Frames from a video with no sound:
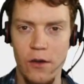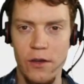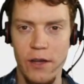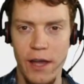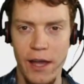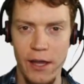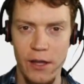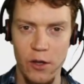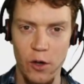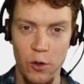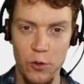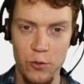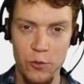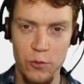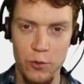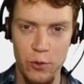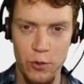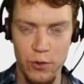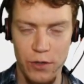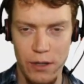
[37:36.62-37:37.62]
Okay,
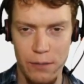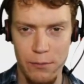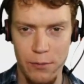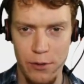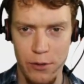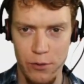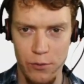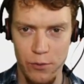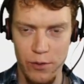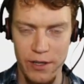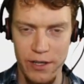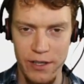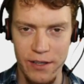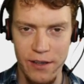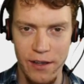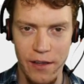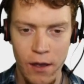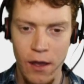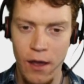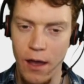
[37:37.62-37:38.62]
golden rule number 3.
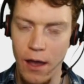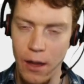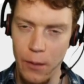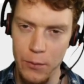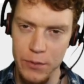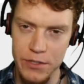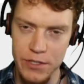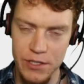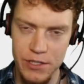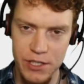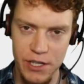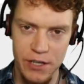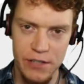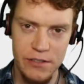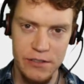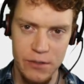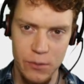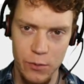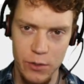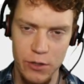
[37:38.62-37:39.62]
I would
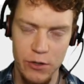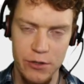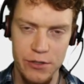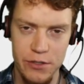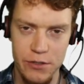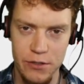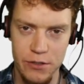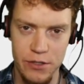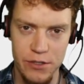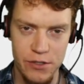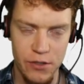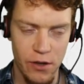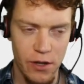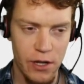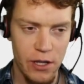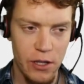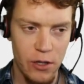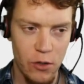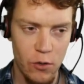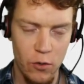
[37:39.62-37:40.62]
suggest that when you're
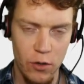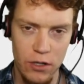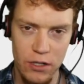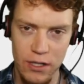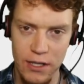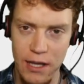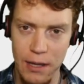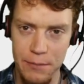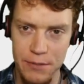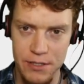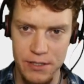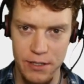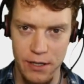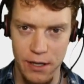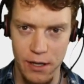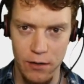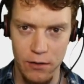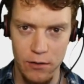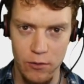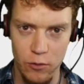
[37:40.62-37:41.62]
designing your ClickUp
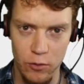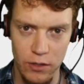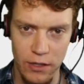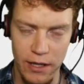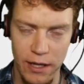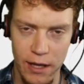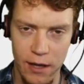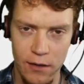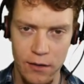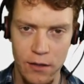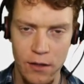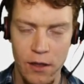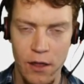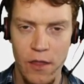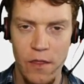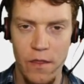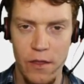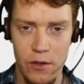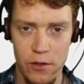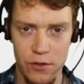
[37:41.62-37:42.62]
setup or layout,
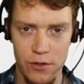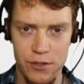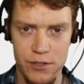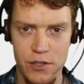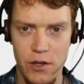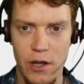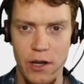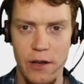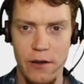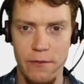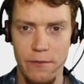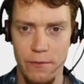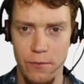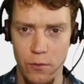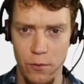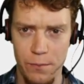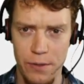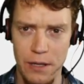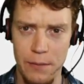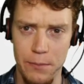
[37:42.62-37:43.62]
that you design it
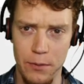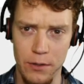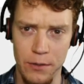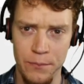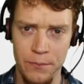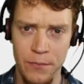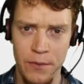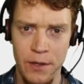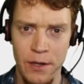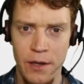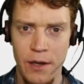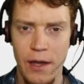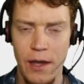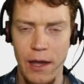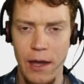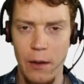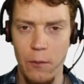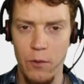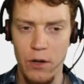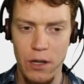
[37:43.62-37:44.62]
for people.
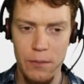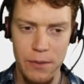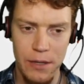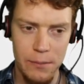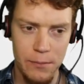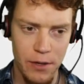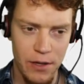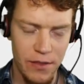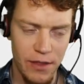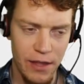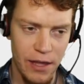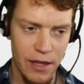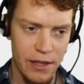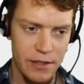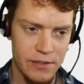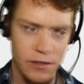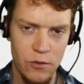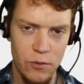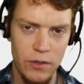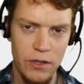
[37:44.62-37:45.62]
And what I mean by that
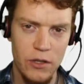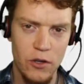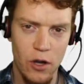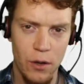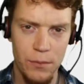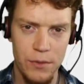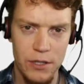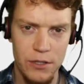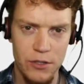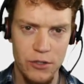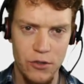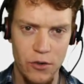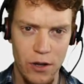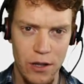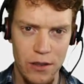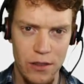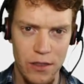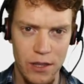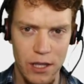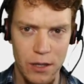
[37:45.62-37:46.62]
is it's really common to
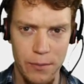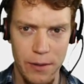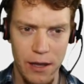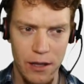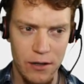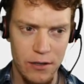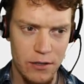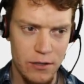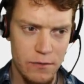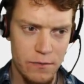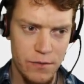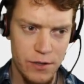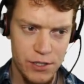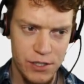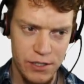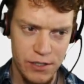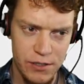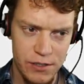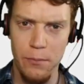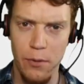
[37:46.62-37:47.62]
try and think about
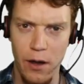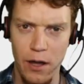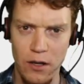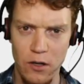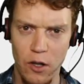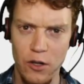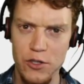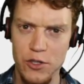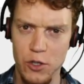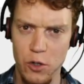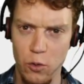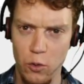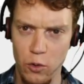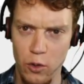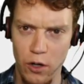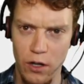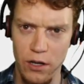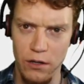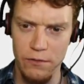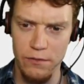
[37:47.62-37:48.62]
divisions by logical
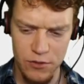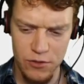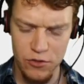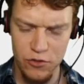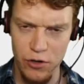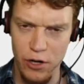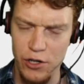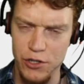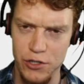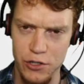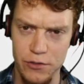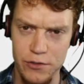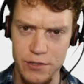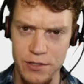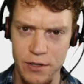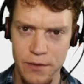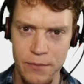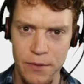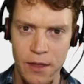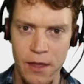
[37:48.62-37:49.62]
kind of
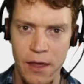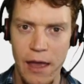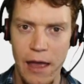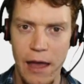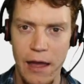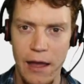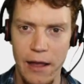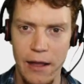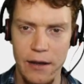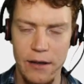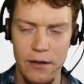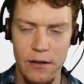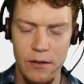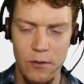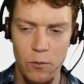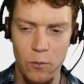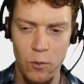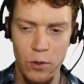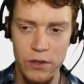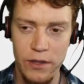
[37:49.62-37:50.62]
structures. And
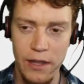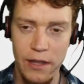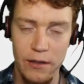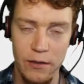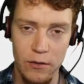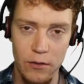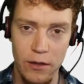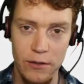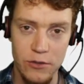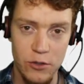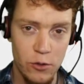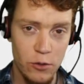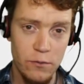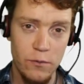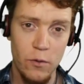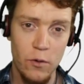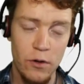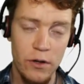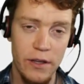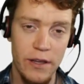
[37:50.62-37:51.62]
what that is good
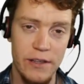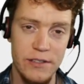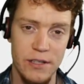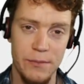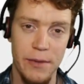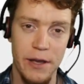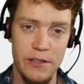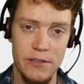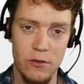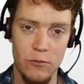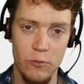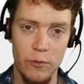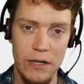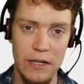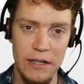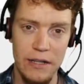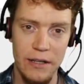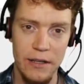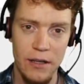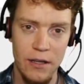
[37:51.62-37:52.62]
for is it makes it
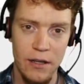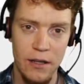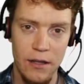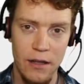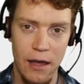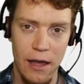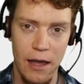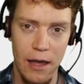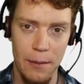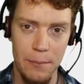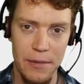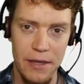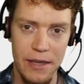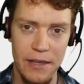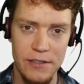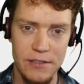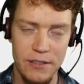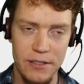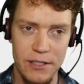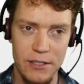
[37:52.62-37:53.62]
really
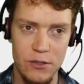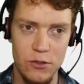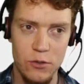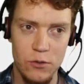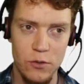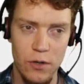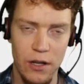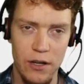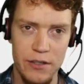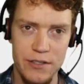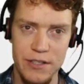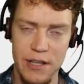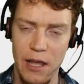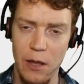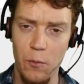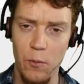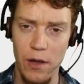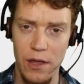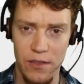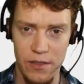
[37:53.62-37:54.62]
easily to
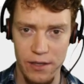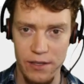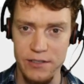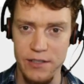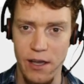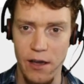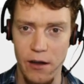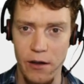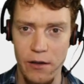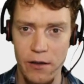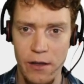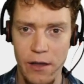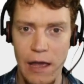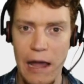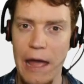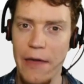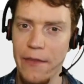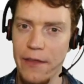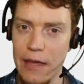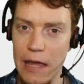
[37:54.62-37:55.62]
understand where things are.
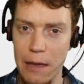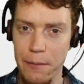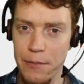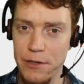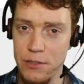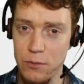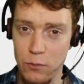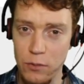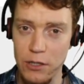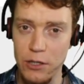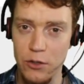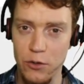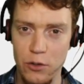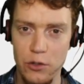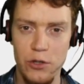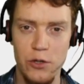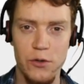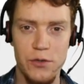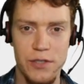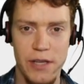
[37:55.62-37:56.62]
And there can be some really
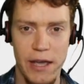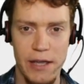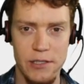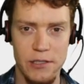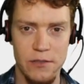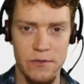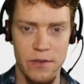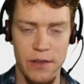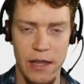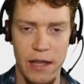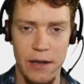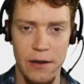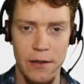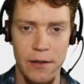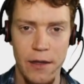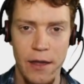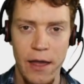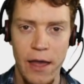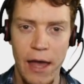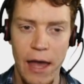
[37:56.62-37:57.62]
good use cases for that.
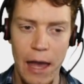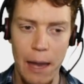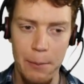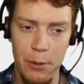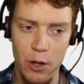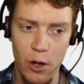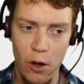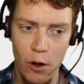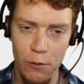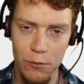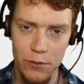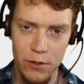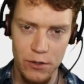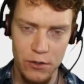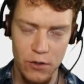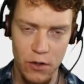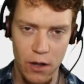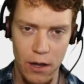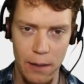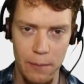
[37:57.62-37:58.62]
But
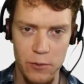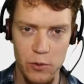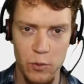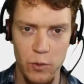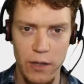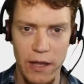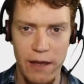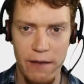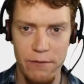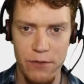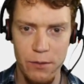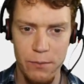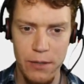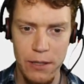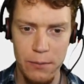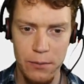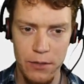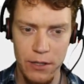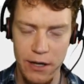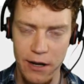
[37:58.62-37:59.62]
oftentimes we'll have the
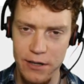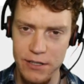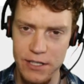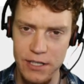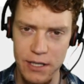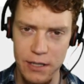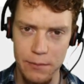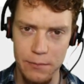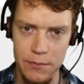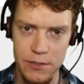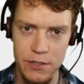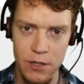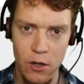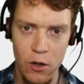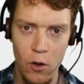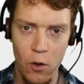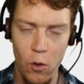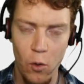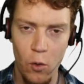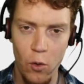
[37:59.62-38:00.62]
people in our teams
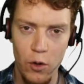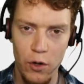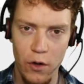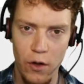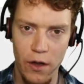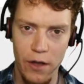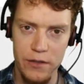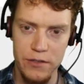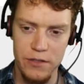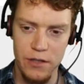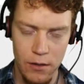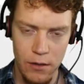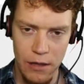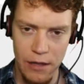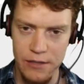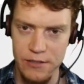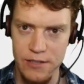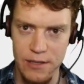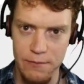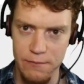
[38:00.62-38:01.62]
organized
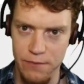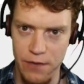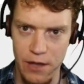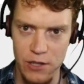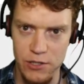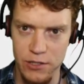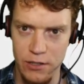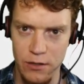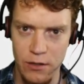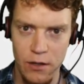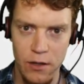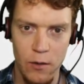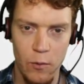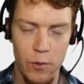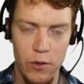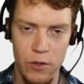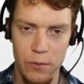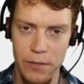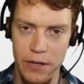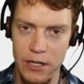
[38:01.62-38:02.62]
in some fashion,
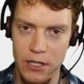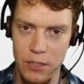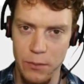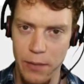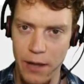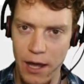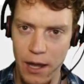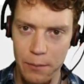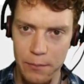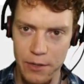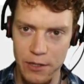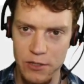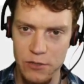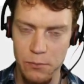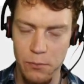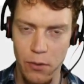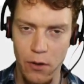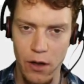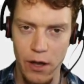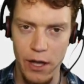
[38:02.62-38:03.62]
whether it be in
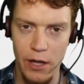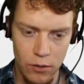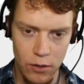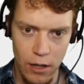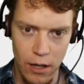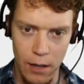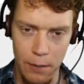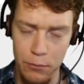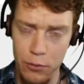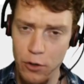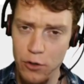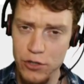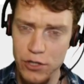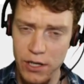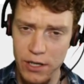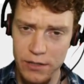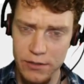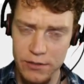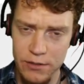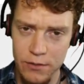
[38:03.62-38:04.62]
departments by
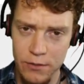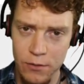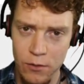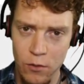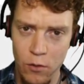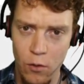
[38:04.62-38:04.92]
projects